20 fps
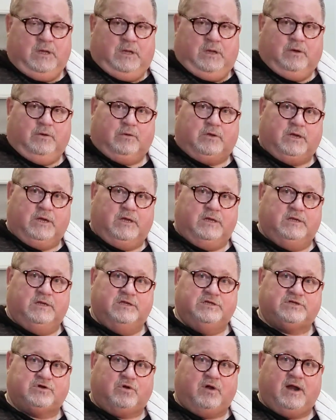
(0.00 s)
Okay, and
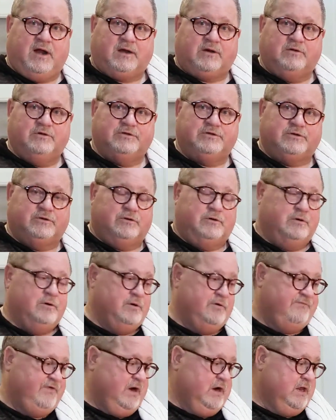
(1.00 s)
these crackers are
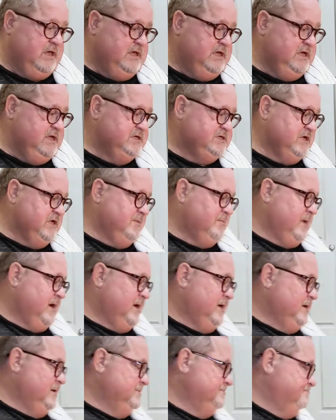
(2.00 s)
fairly easy to
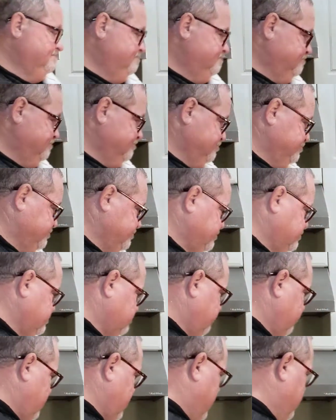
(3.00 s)
make.
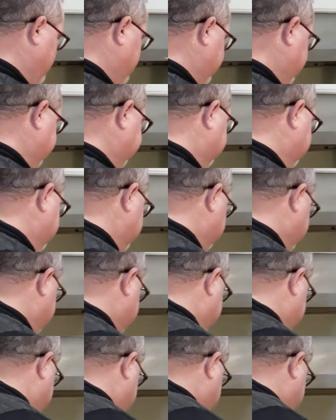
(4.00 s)
What I've done